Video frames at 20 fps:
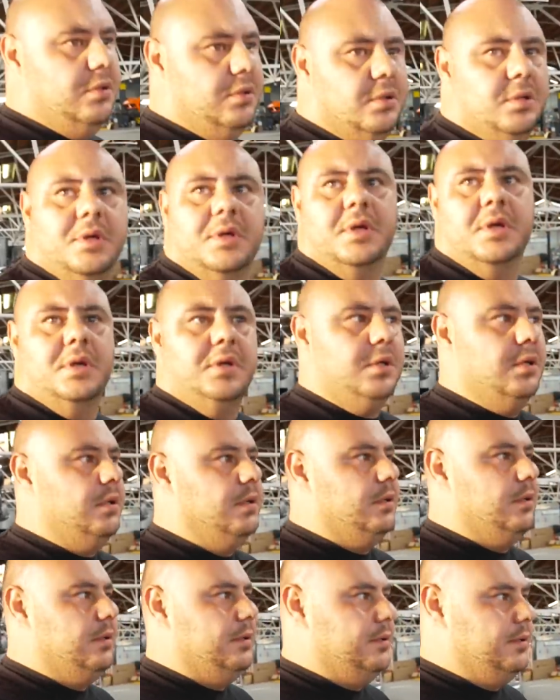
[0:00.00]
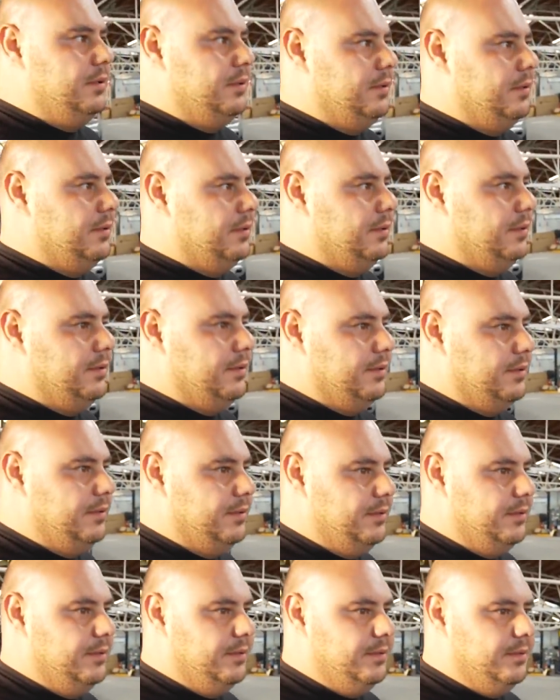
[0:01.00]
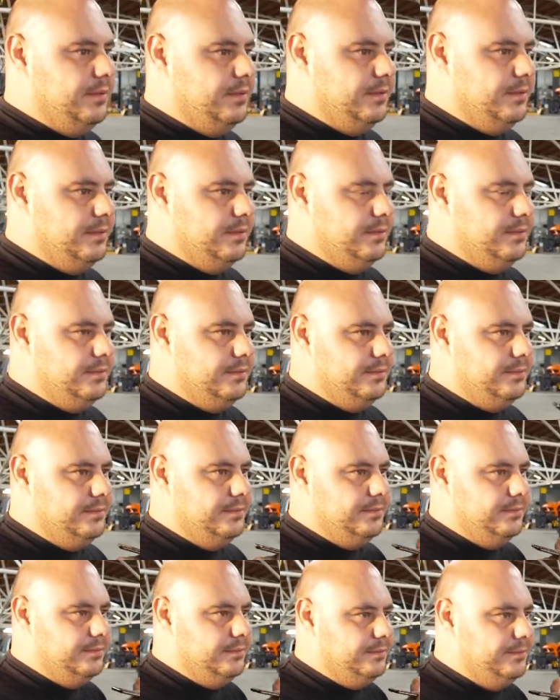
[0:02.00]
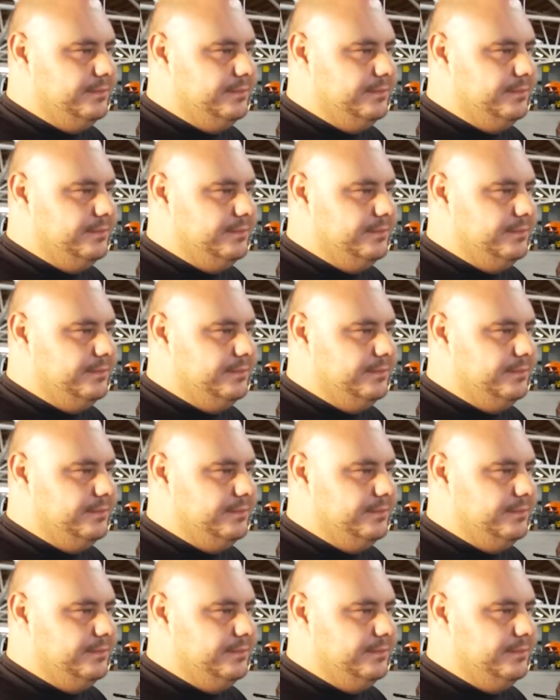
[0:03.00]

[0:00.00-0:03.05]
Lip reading: No words are spoken by the person on screen.